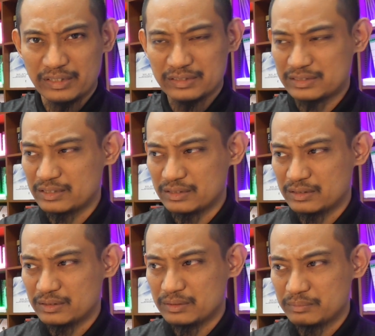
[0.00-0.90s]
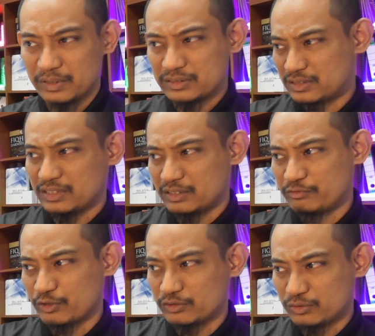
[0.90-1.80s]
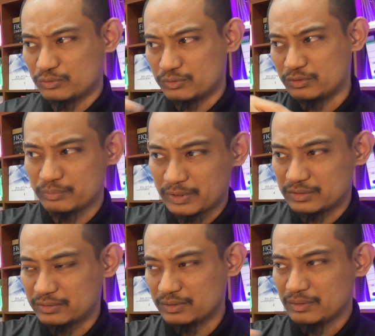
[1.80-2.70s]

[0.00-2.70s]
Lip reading: They're still, but still, if you are true, you must,